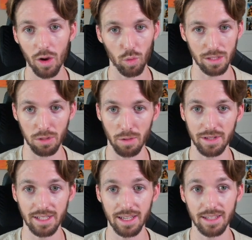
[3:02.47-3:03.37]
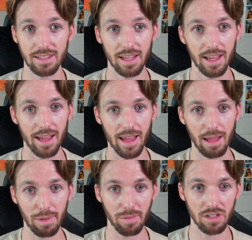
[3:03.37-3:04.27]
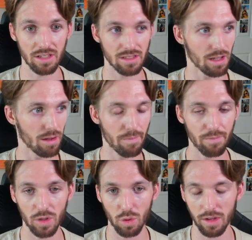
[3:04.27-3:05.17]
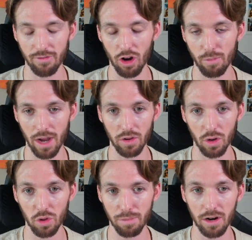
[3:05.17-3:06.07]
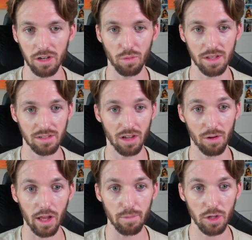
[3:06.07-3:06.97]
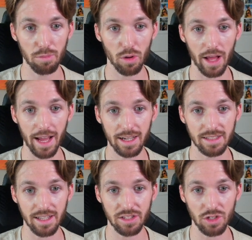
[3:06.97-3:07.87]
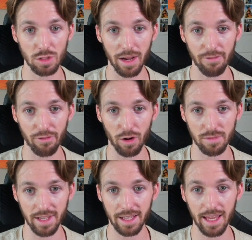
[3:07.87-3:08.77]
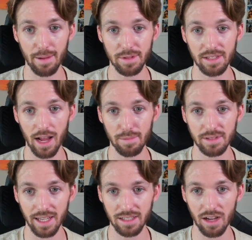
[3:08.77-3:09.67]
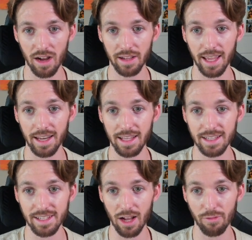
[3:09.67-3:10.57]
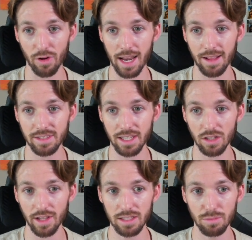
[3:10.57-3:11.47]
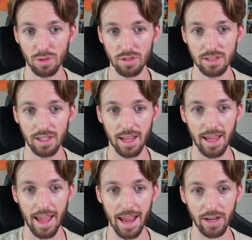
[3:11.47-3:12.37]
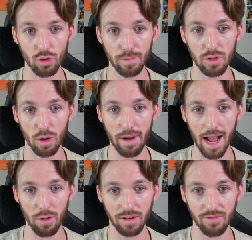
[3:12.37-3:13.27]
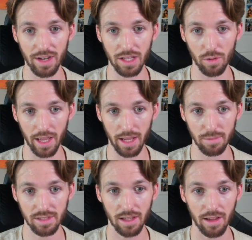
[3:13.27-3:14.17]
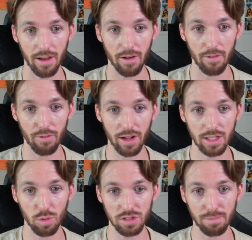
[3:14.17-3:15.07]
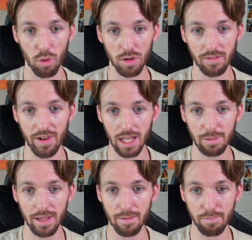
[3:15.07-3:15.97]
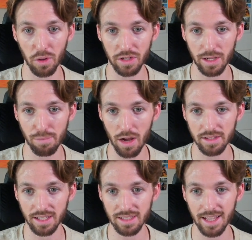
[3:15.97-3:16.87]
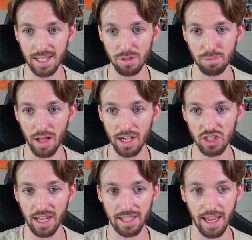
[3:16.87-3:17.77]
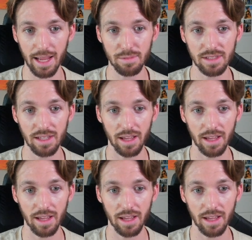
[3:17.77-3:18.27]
what its purpose is, and maybe just some cool info about, you know, who they're partnered with. So Immutable X is used by firms like GameStop, TikTok, and ESL for NFT collectibles and crypto-powered video games. Funds will support development, building upon success with blockchain games,